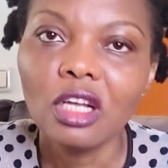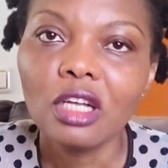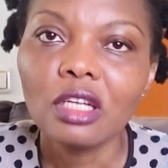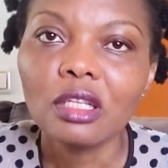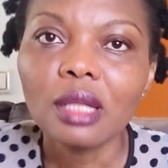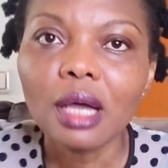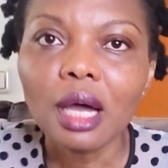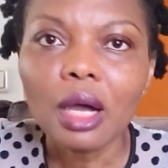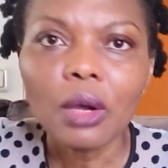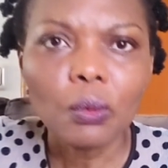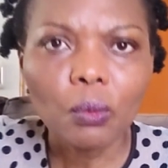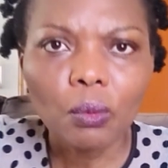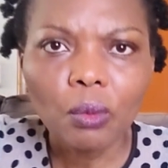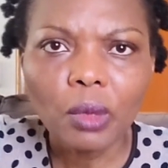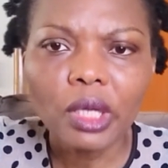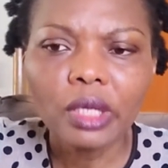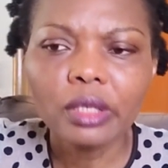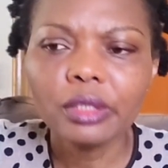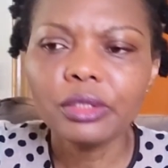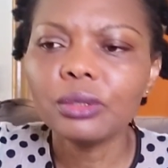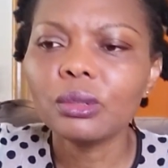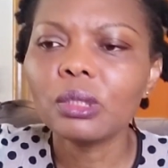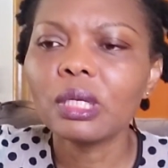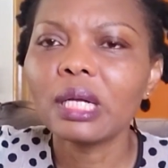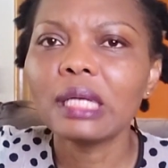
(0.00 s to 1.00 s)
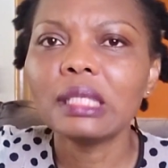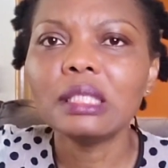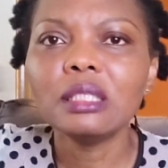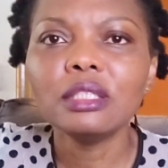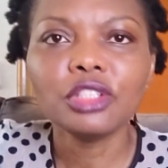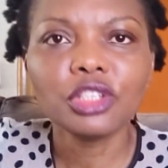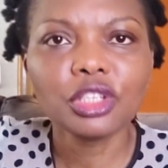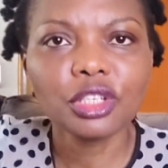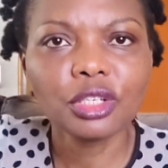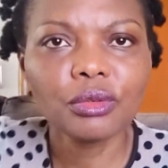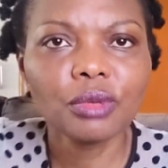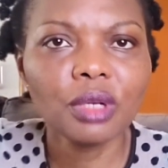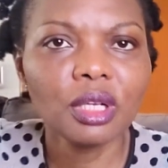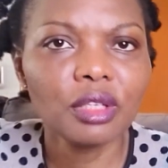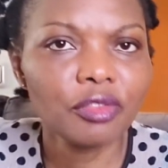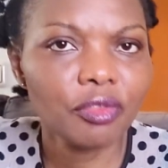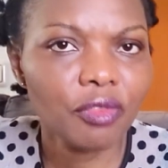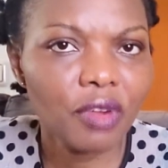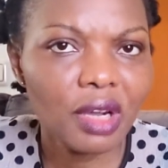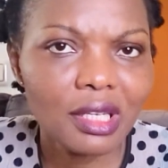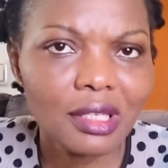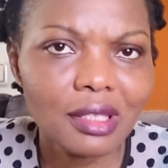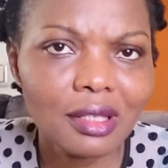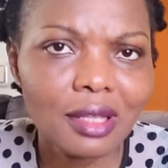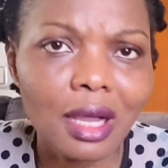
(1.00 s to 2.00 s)
That way, you can integrate
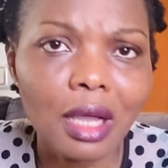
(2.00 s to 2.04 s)
faster.